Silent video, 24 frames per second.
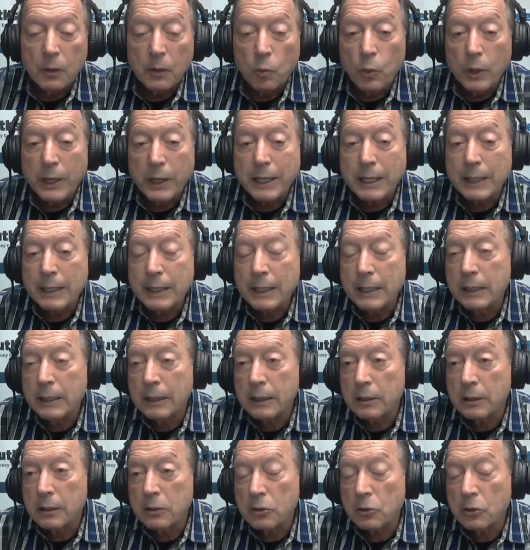A weakening
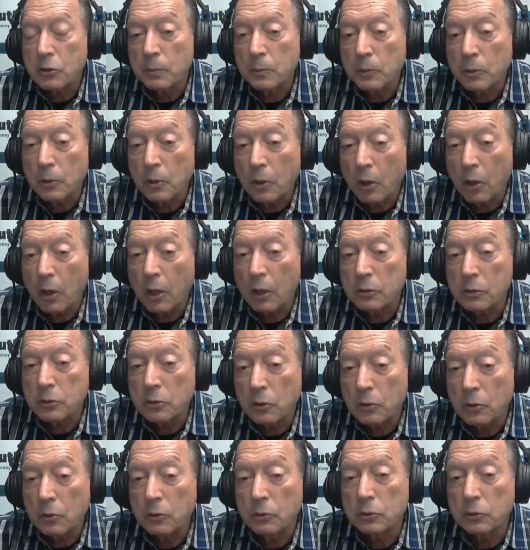consumer
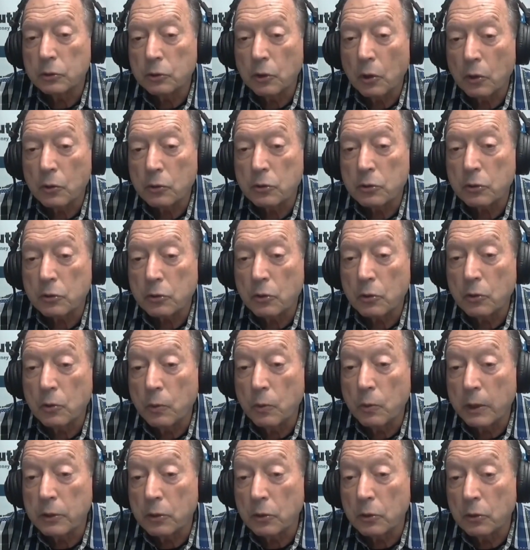also shows through
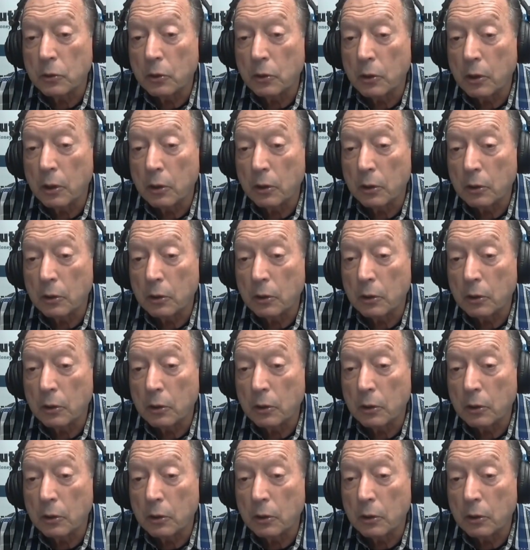when you